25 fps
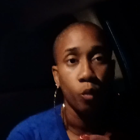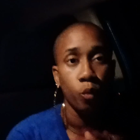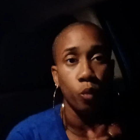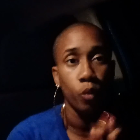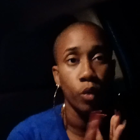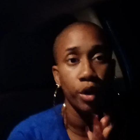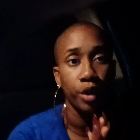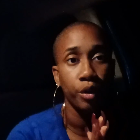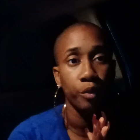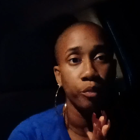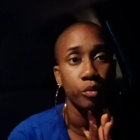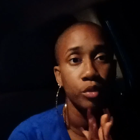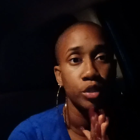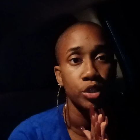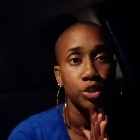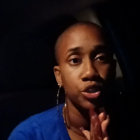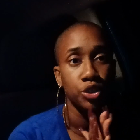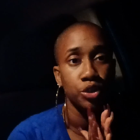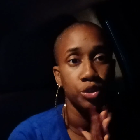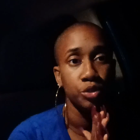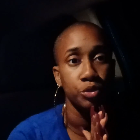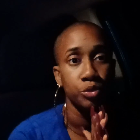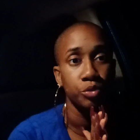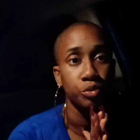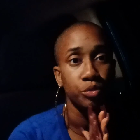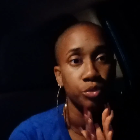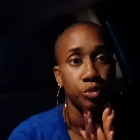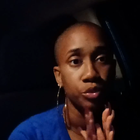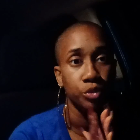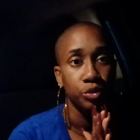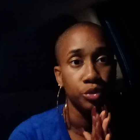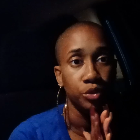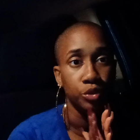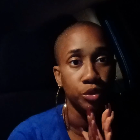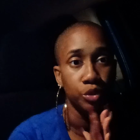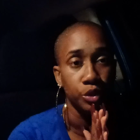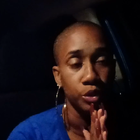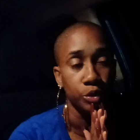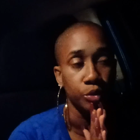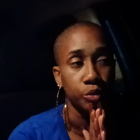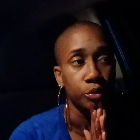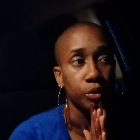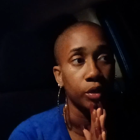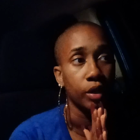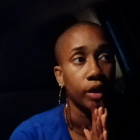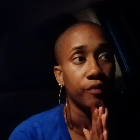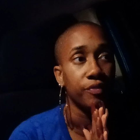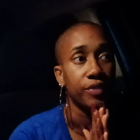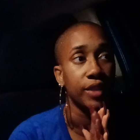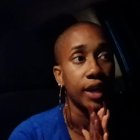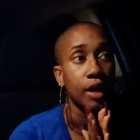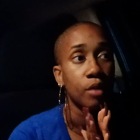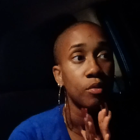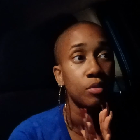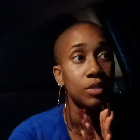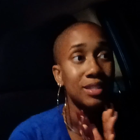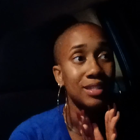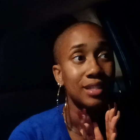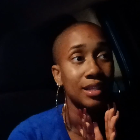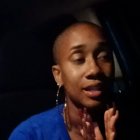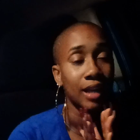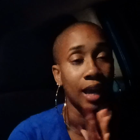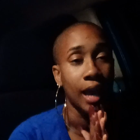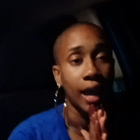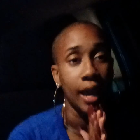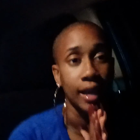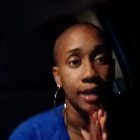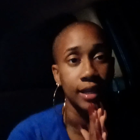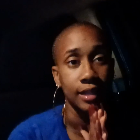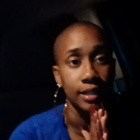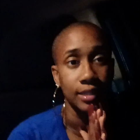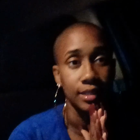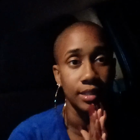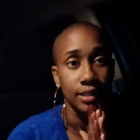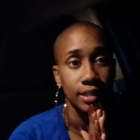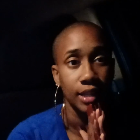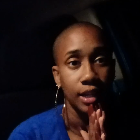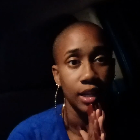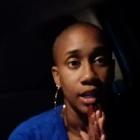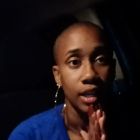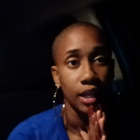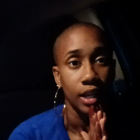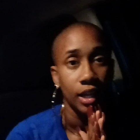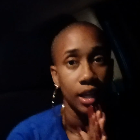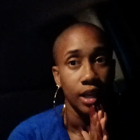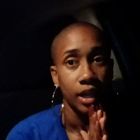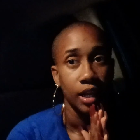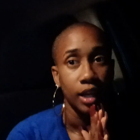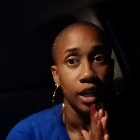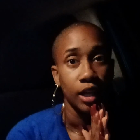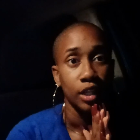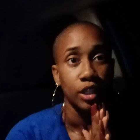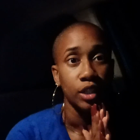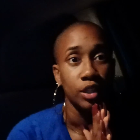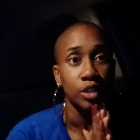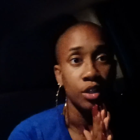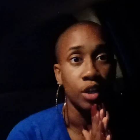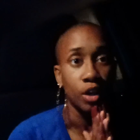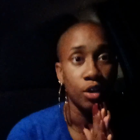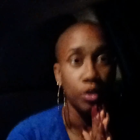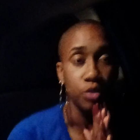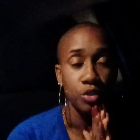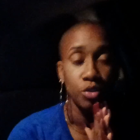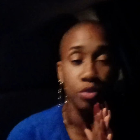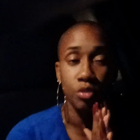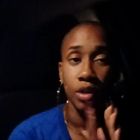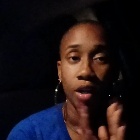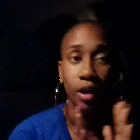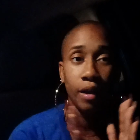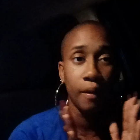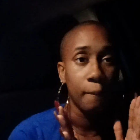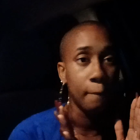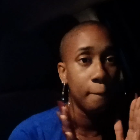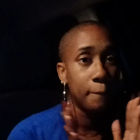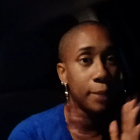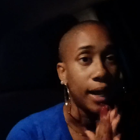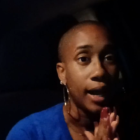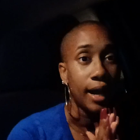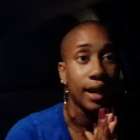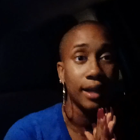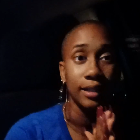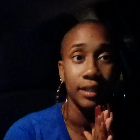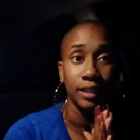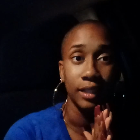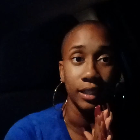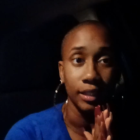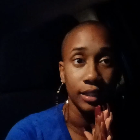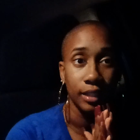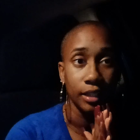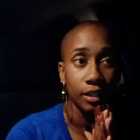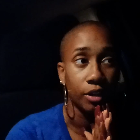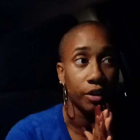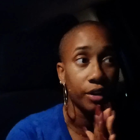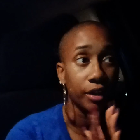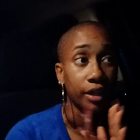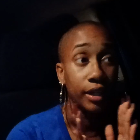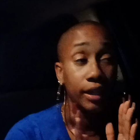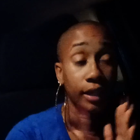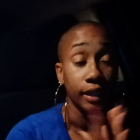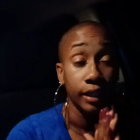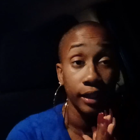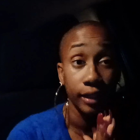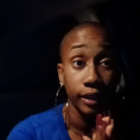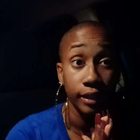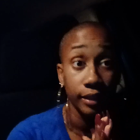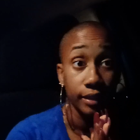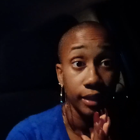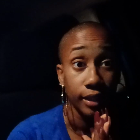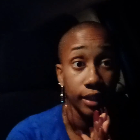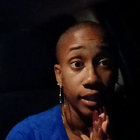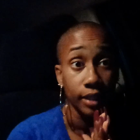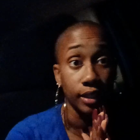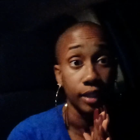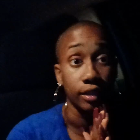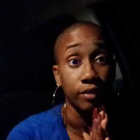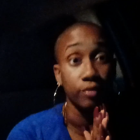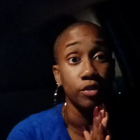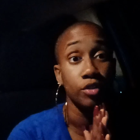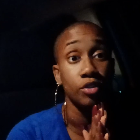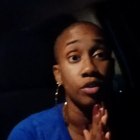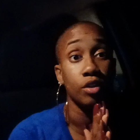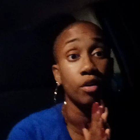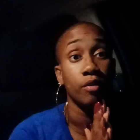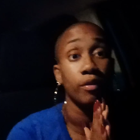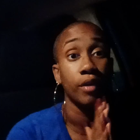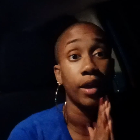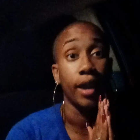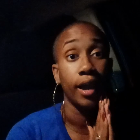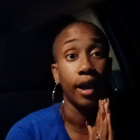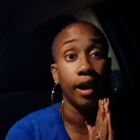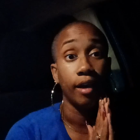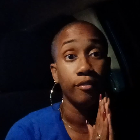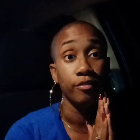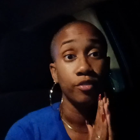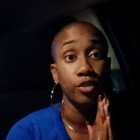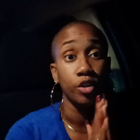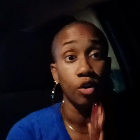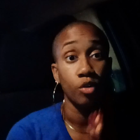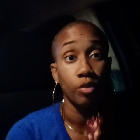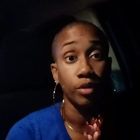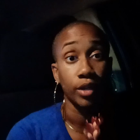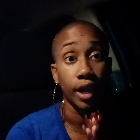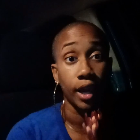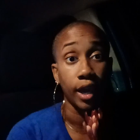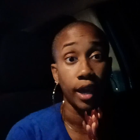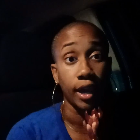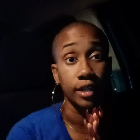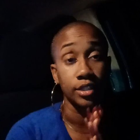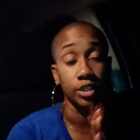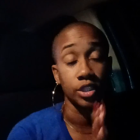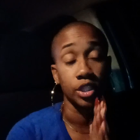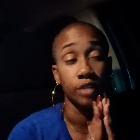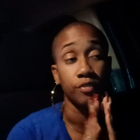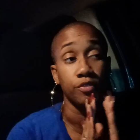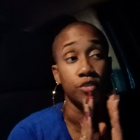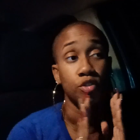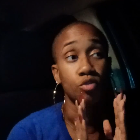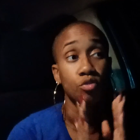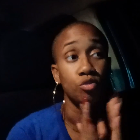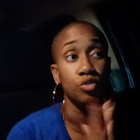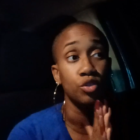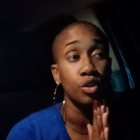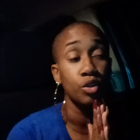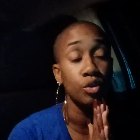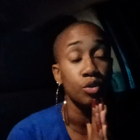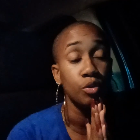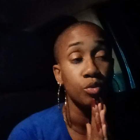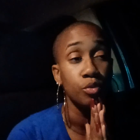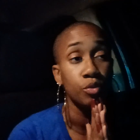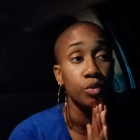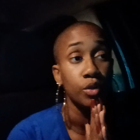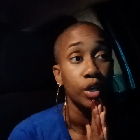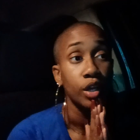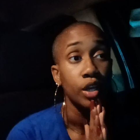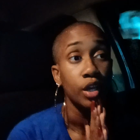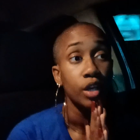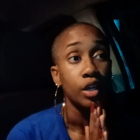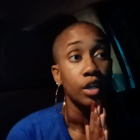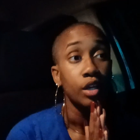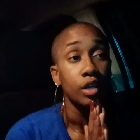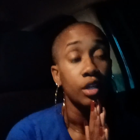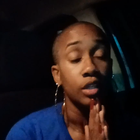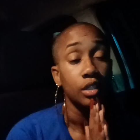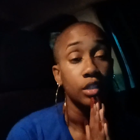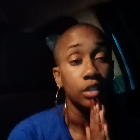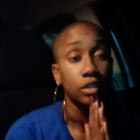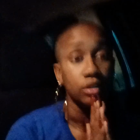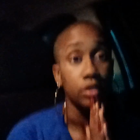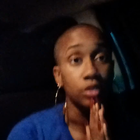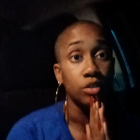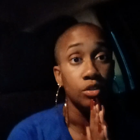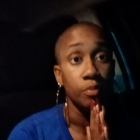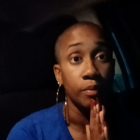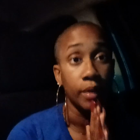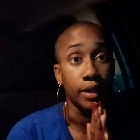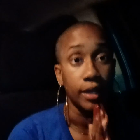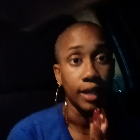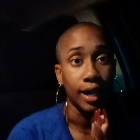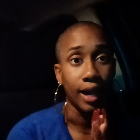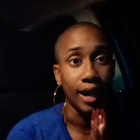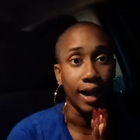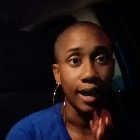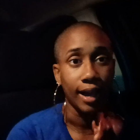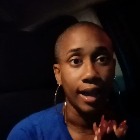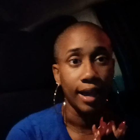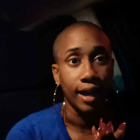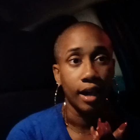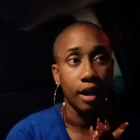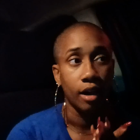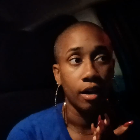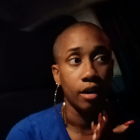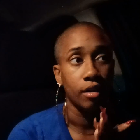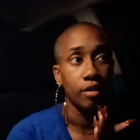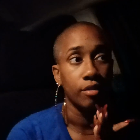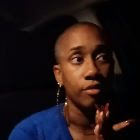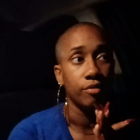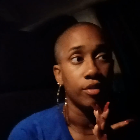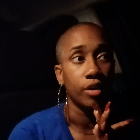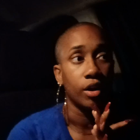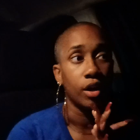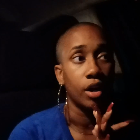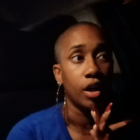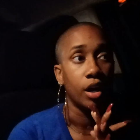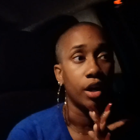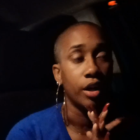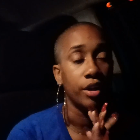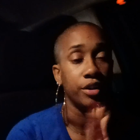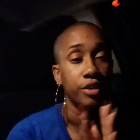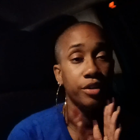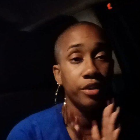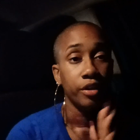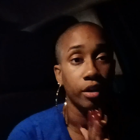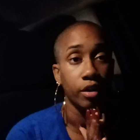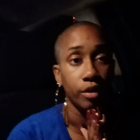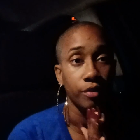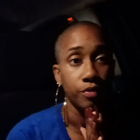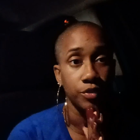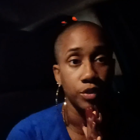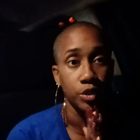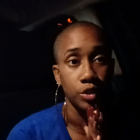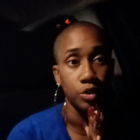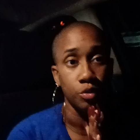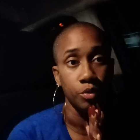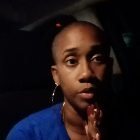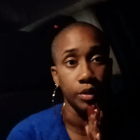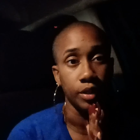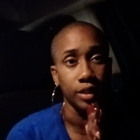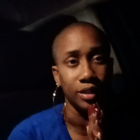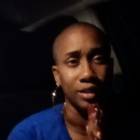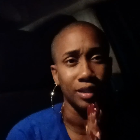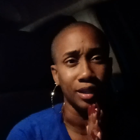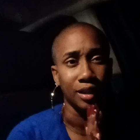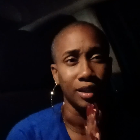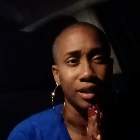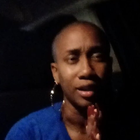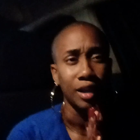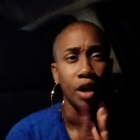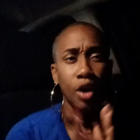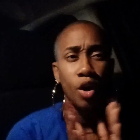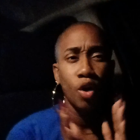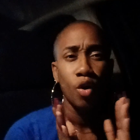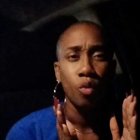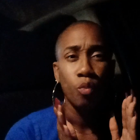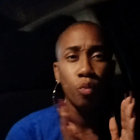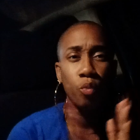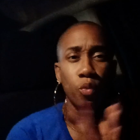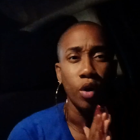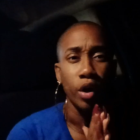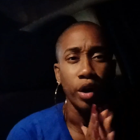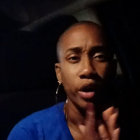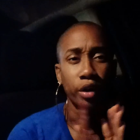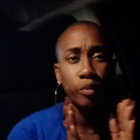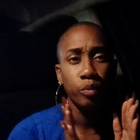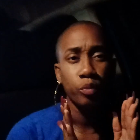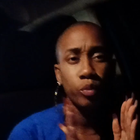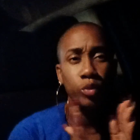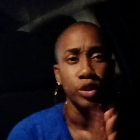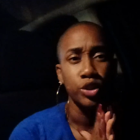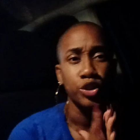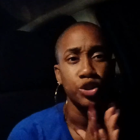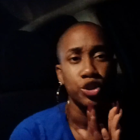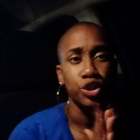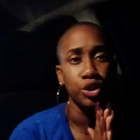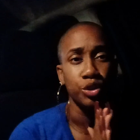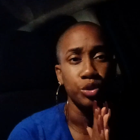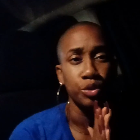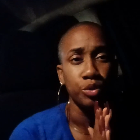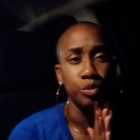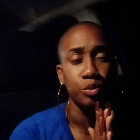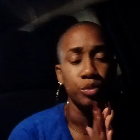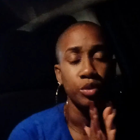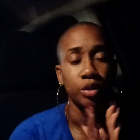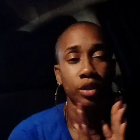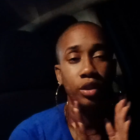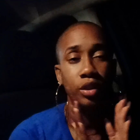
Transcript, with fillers: what would you do if that was the case? You know, you couldn't buy nothing or anything if you don't have no cash and if you do, you may not have enough to do anything. What would you